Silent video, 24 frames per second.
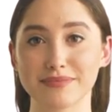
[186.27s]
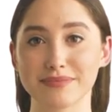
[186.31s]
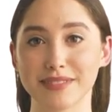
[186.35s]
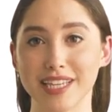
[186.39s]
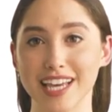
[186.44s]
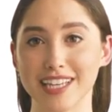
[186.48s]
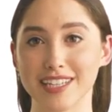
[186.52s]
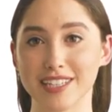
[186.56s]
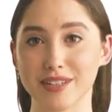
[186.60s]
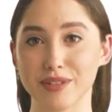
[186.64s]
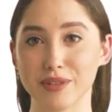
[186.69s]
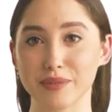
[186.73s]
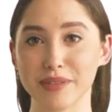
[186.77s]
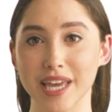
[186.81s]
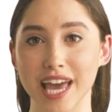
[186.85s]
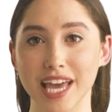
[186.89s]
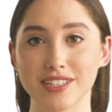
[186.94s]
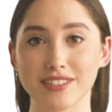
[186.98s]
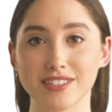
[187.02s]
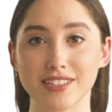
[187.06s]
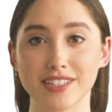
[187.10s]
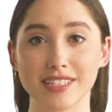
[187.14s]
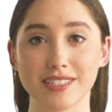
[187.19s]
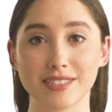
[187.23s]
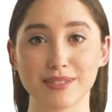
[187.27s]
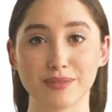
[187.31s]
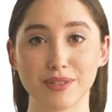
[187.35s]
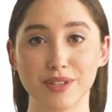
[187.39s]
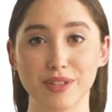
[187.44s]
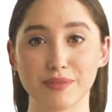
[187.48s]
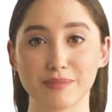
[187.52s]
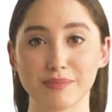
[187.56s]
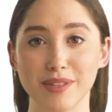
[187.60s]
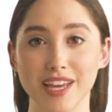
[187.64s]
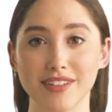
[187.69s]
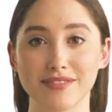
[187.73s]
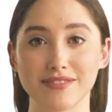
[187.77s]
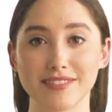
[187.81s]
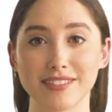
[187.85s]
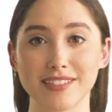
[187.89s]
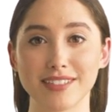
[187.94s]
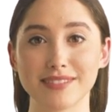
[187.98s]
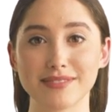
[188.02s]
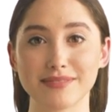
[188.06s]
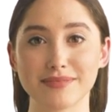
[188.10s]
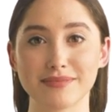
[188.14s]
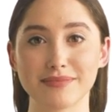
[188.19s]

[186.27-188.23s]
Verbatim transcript: Can you imagine a spoon lift?